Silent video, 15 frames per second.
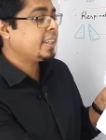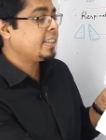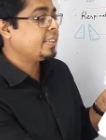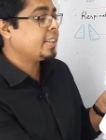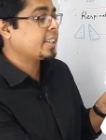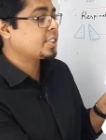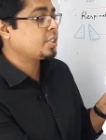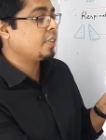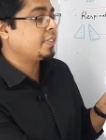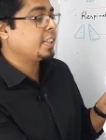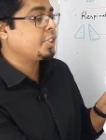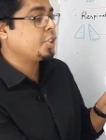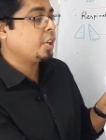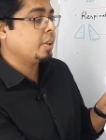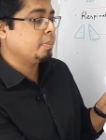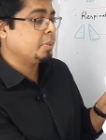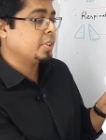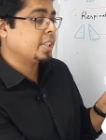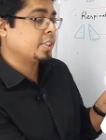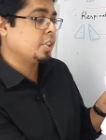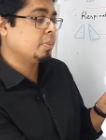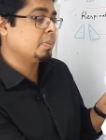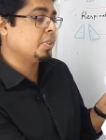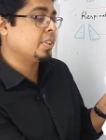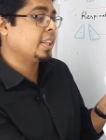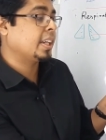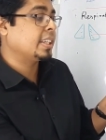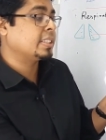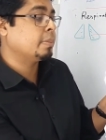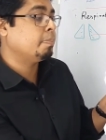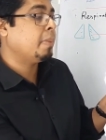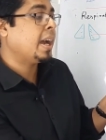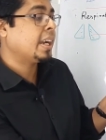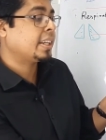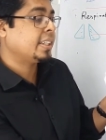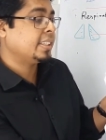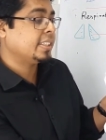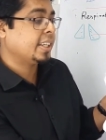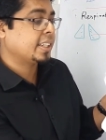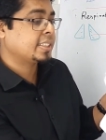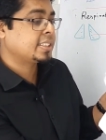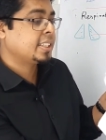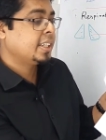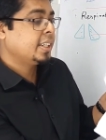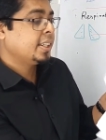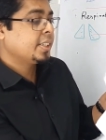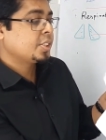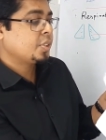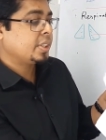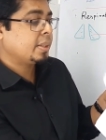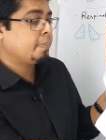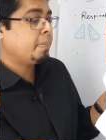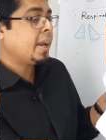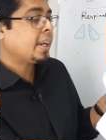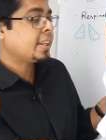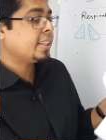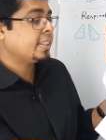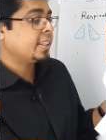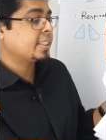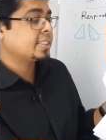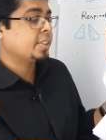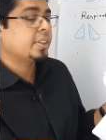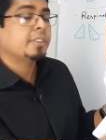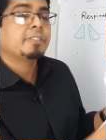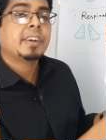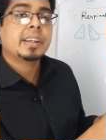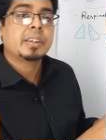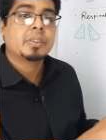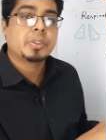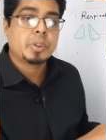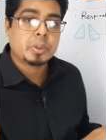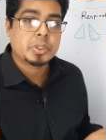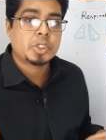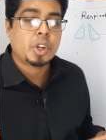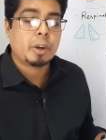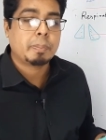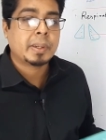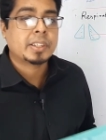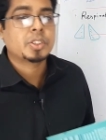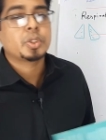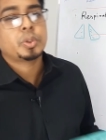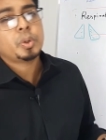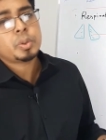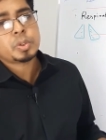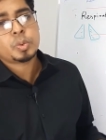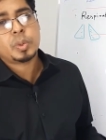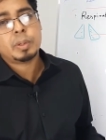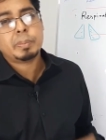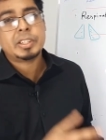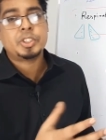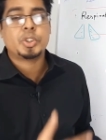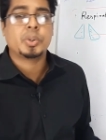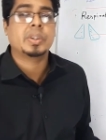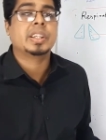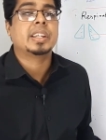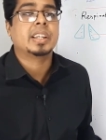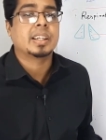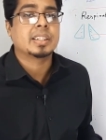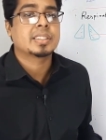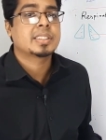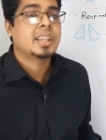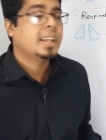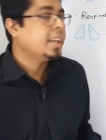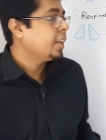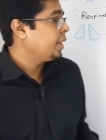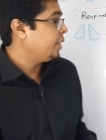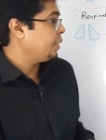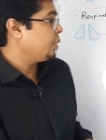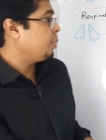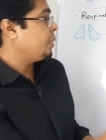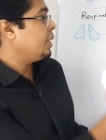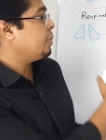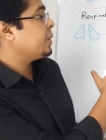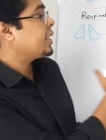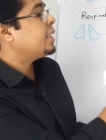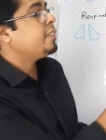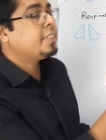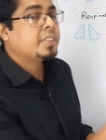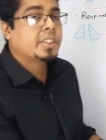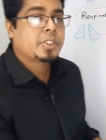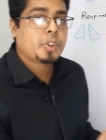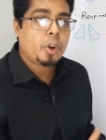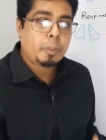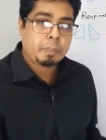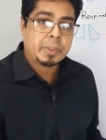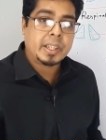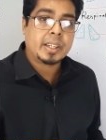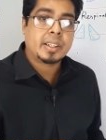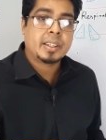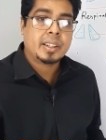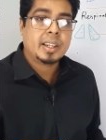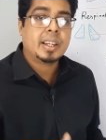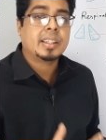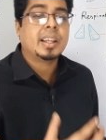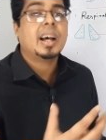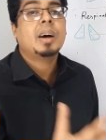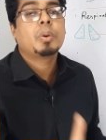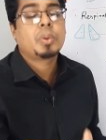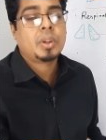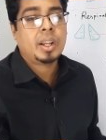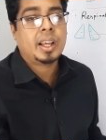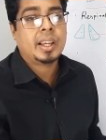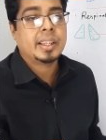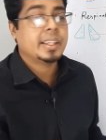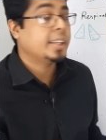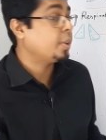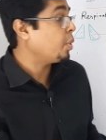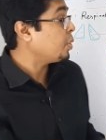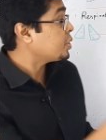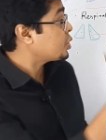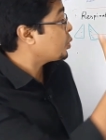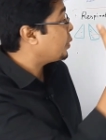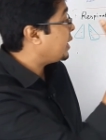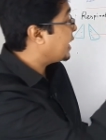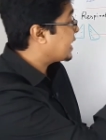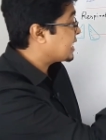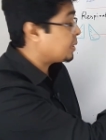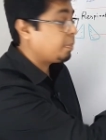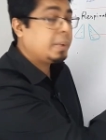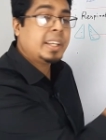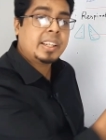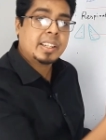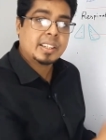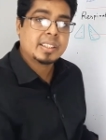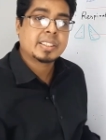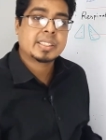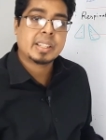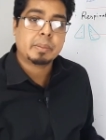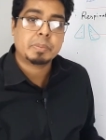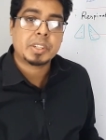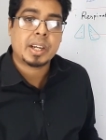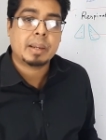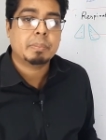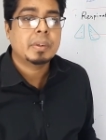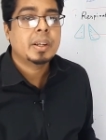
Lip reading: index of the John Murtagh. John Murtagh has a back index, so in the back index you can find out those topics. So those will be joining us, will we give you the topic and the outline, and also we'll explain at the same time